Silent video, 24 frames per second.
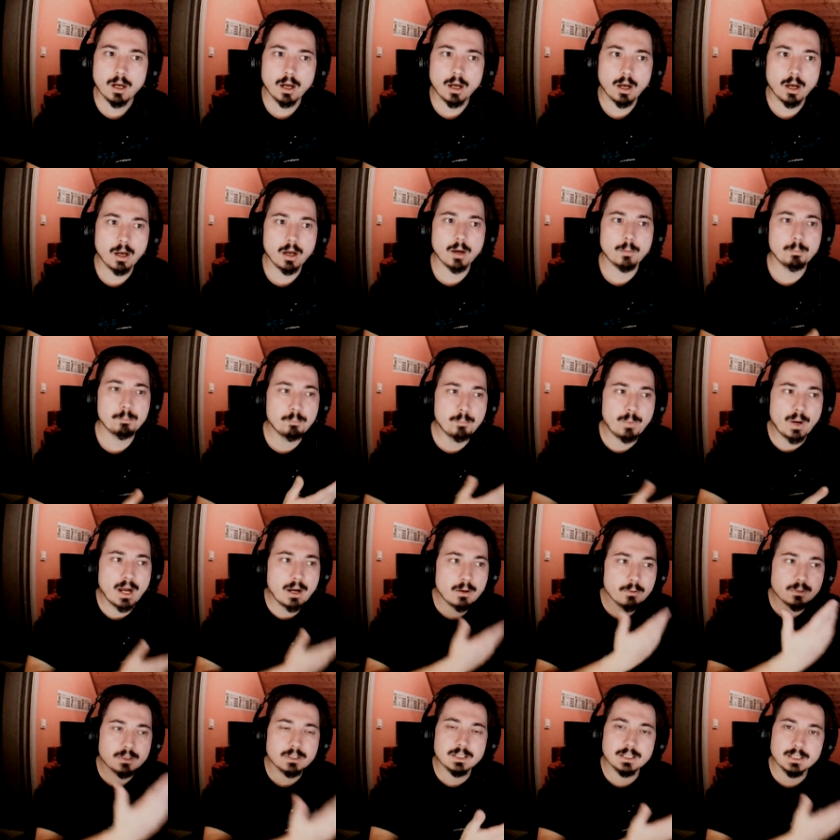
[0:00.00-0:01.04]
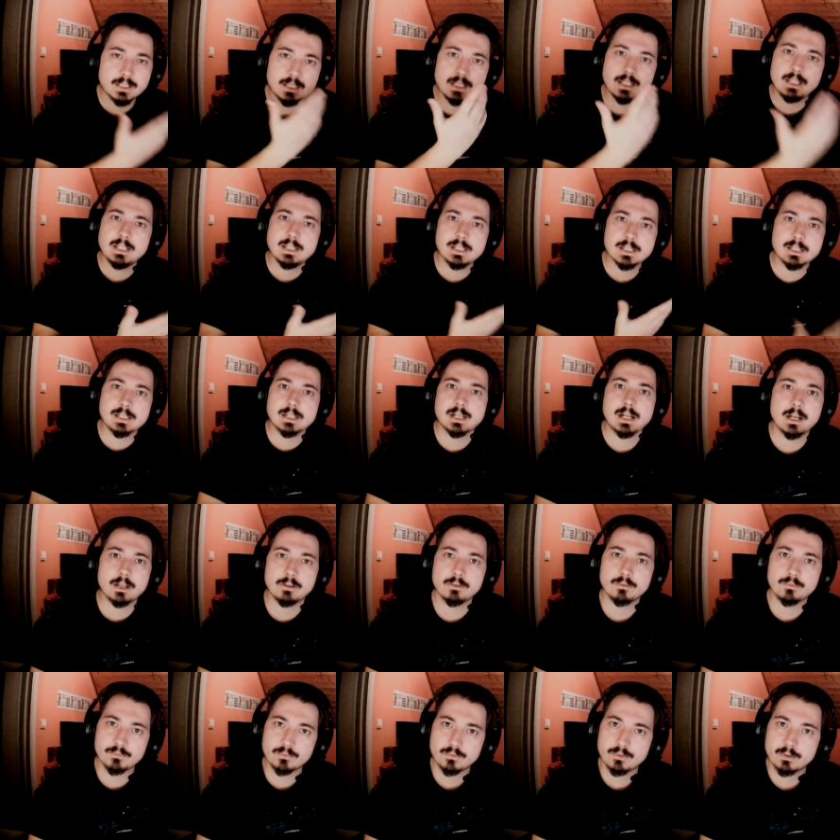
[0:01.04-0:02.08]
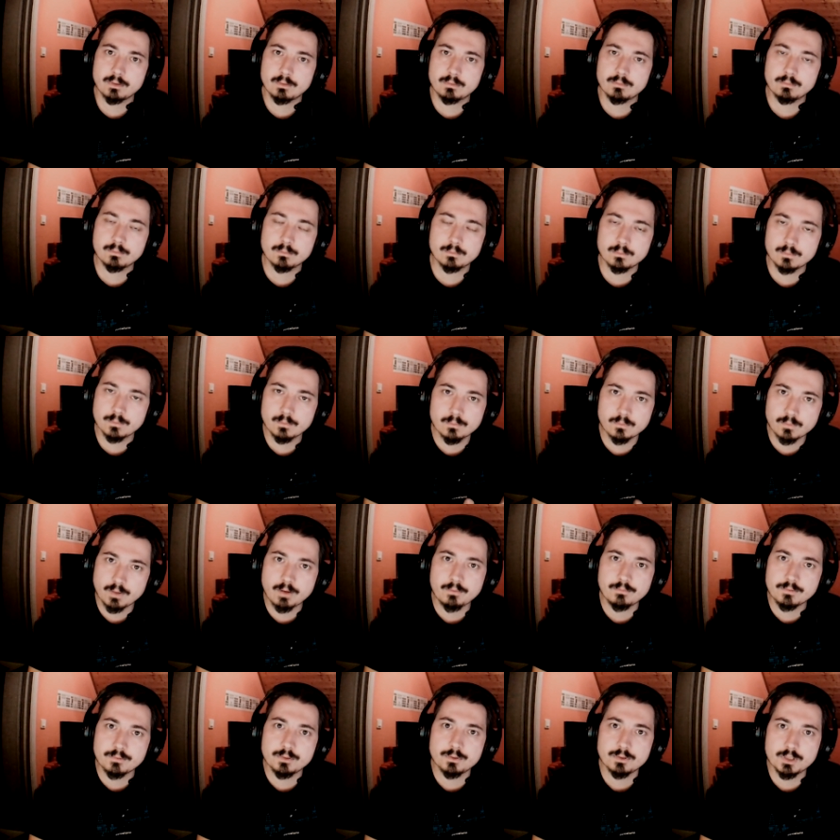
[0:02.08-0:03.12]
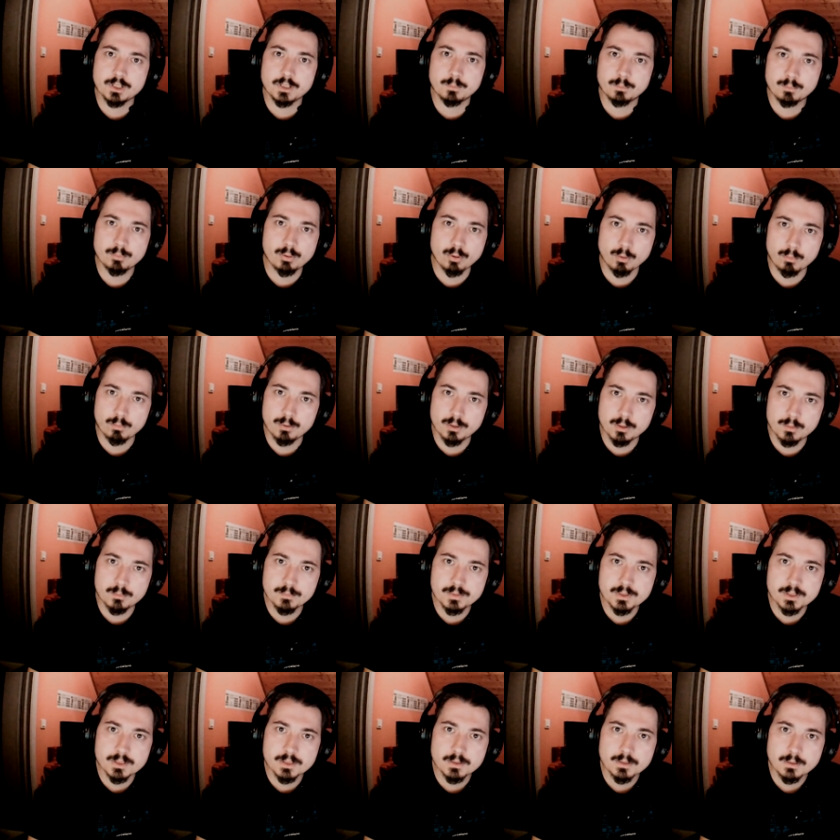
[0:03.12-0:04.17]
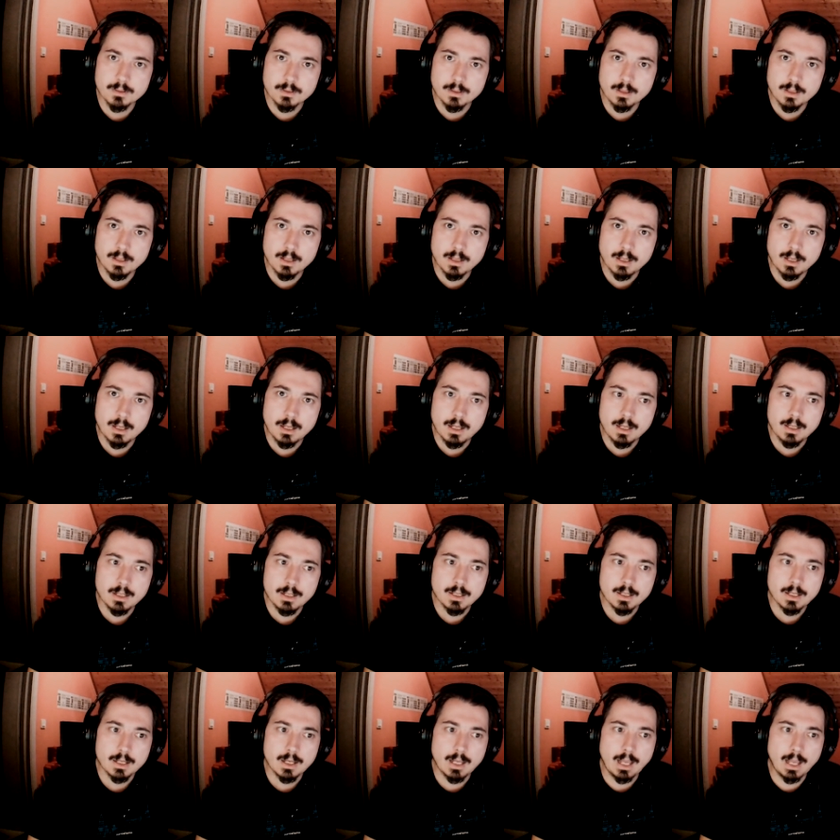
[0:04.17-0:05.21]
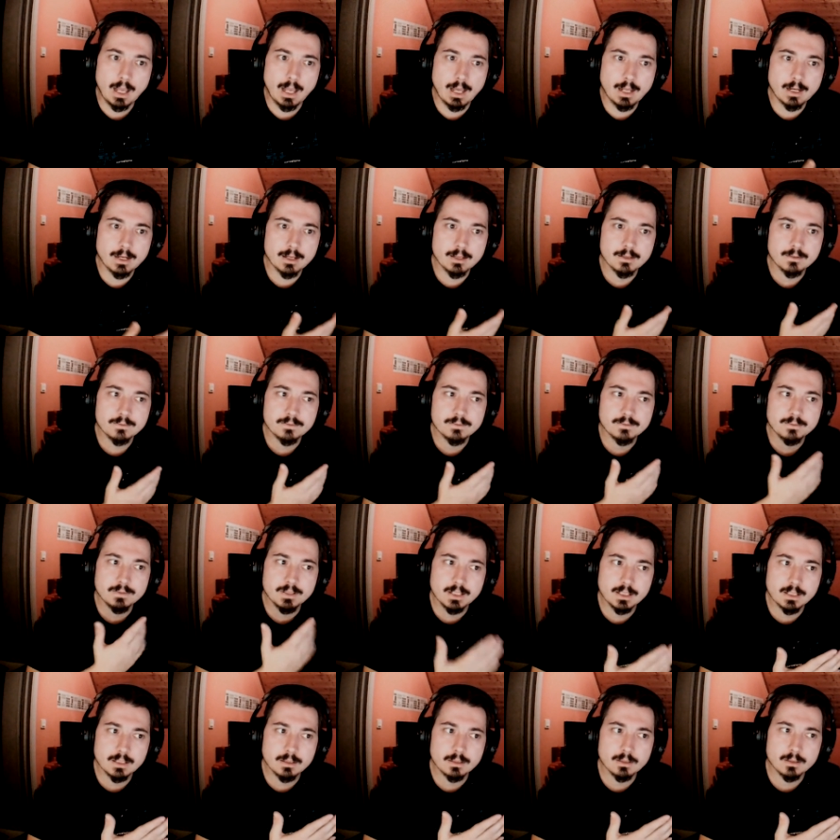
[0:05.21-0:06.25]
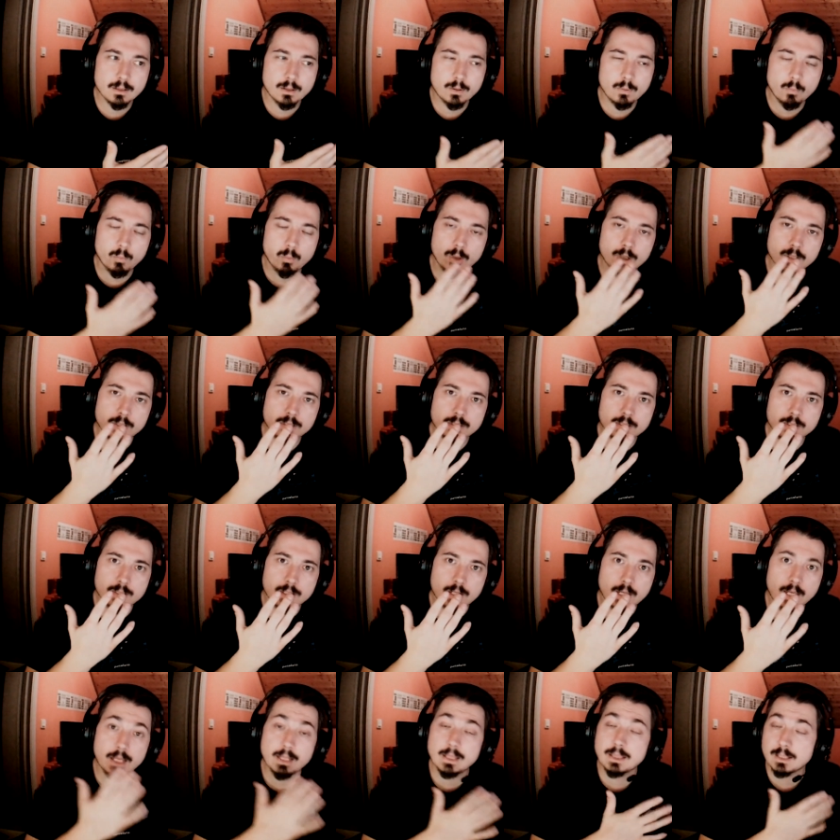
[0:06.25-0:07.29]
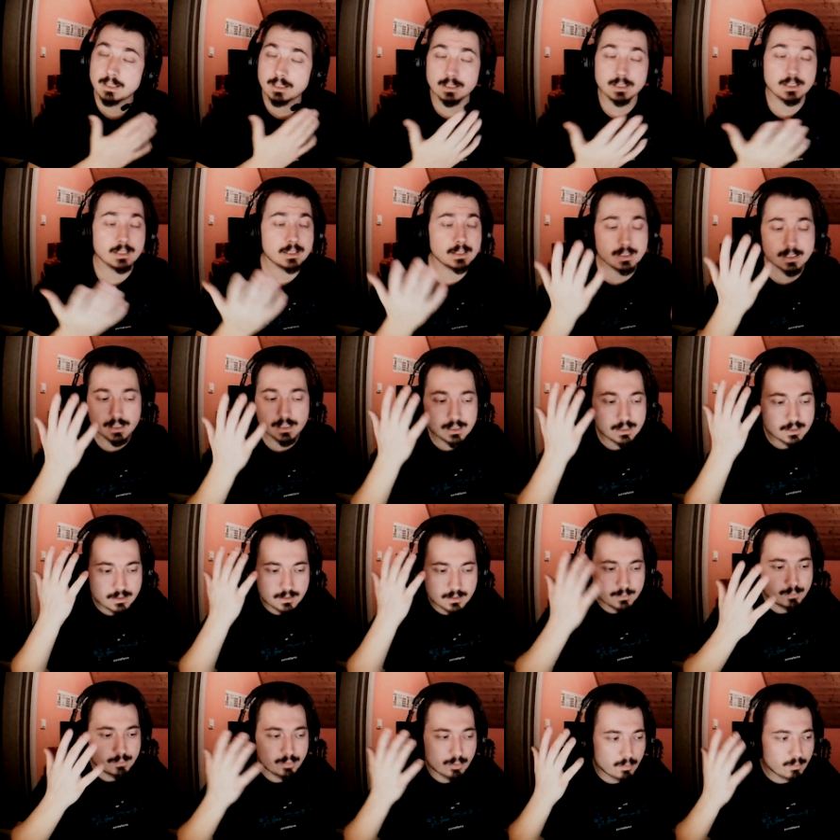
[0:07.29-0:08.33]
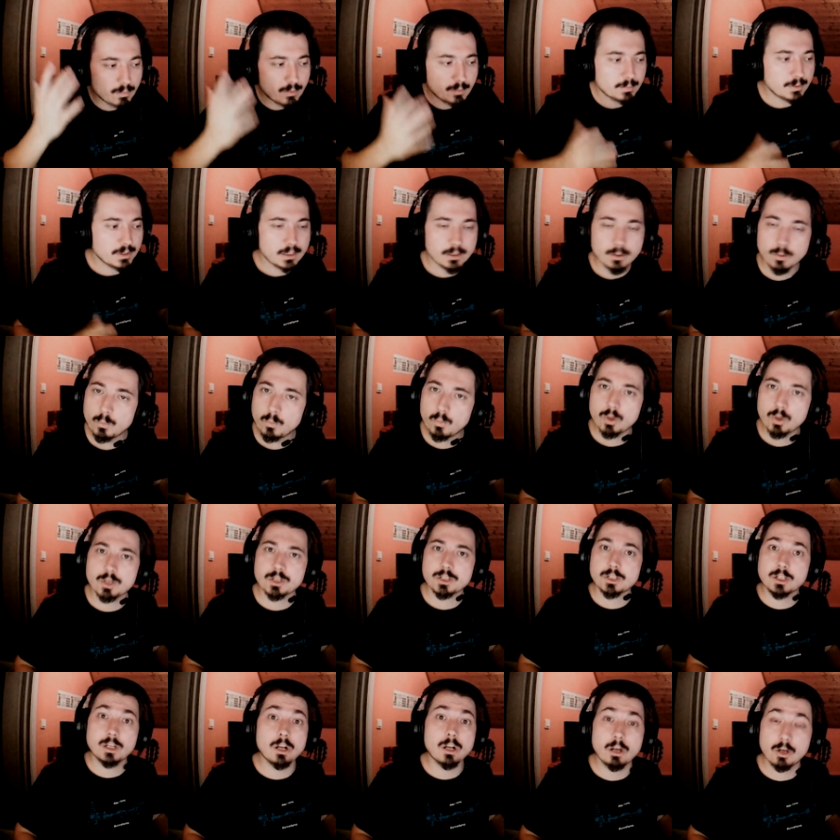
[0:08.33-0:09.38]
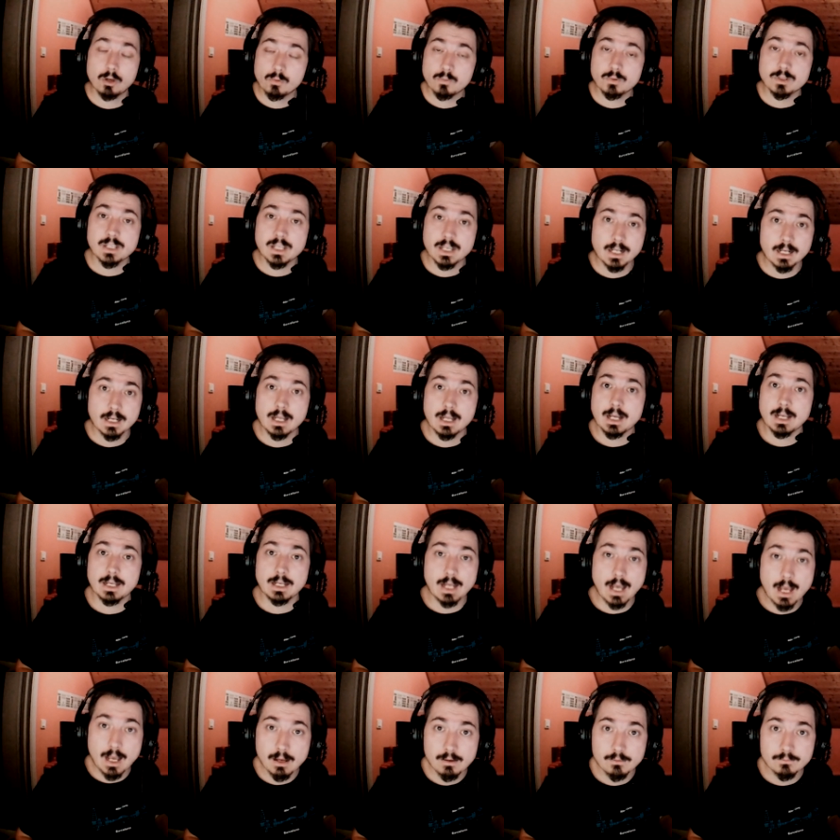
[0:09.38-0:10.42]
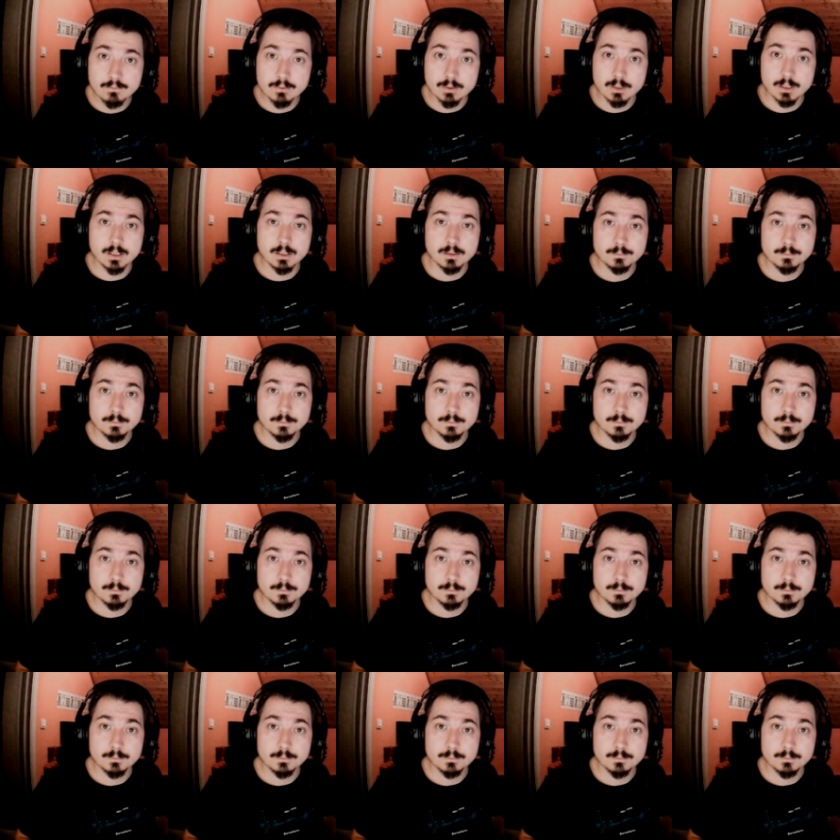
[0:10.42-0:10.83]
about these kind of refugee problems. And I think and this is probably the worst closing line ever,